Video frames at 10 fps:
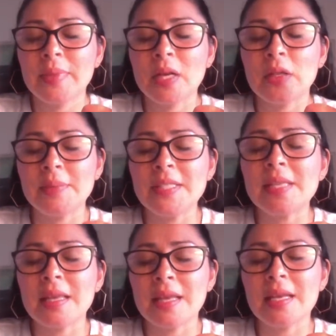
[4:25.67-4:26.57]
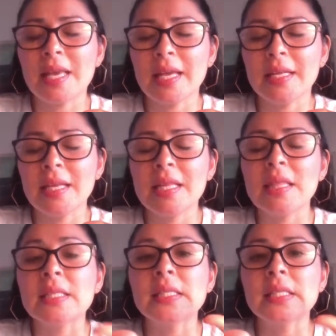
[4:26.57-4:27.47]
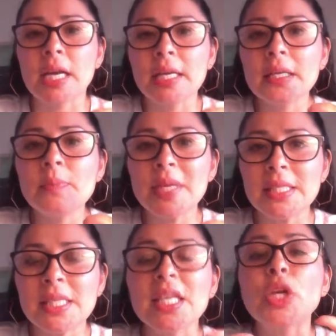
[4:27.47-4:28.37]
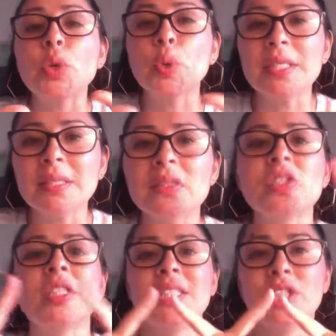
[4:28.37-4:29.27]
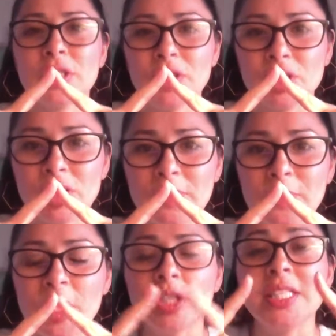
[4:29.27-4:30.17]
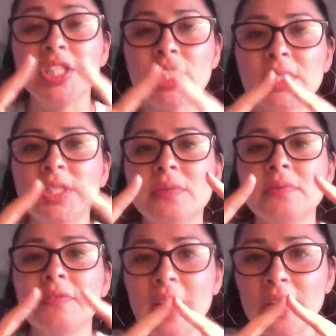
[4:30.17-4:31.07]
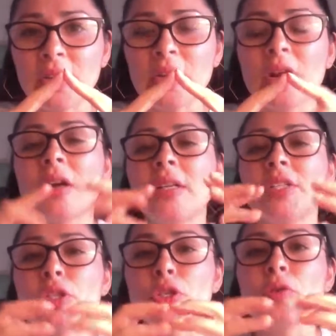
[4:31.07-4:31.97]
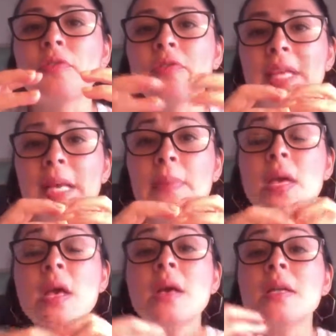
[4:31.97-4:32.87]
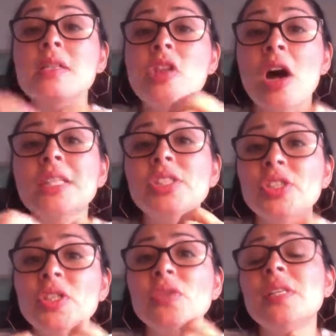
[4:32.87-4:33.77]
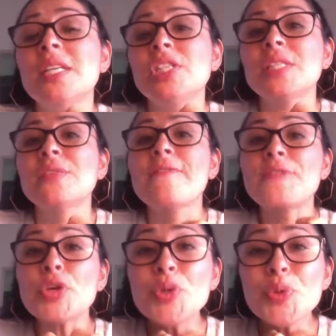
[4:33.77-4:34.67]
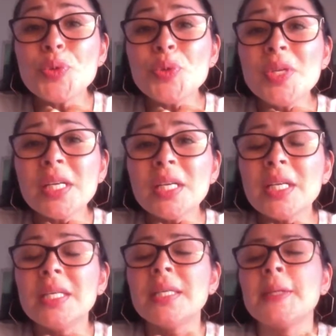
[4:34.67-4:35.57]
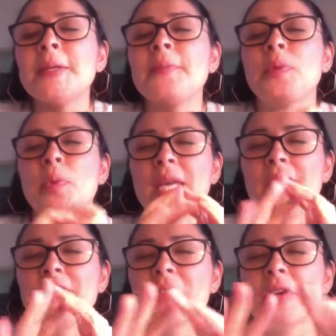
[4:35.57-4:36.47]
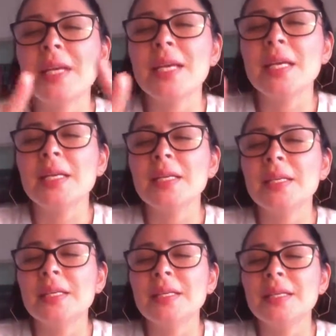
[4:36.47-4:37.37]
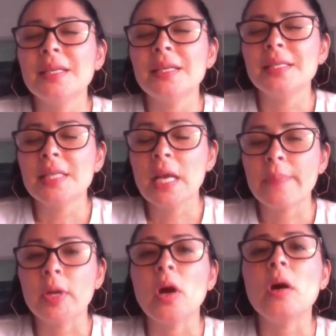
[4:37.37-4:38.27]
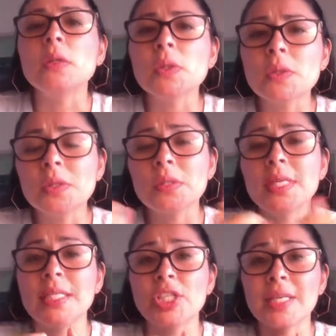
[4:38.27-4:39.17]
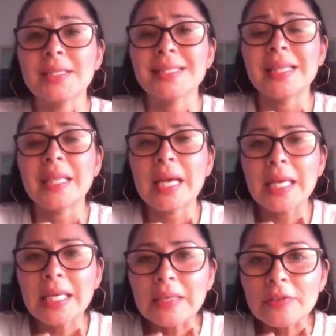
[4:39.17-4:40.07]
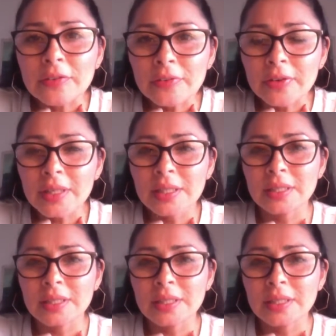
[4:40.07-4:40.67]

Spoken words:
Now let me say that again. The Sarika Pitta increases our digestion fire, our internal flame, not just to digest food, wait for it, but also to digest life.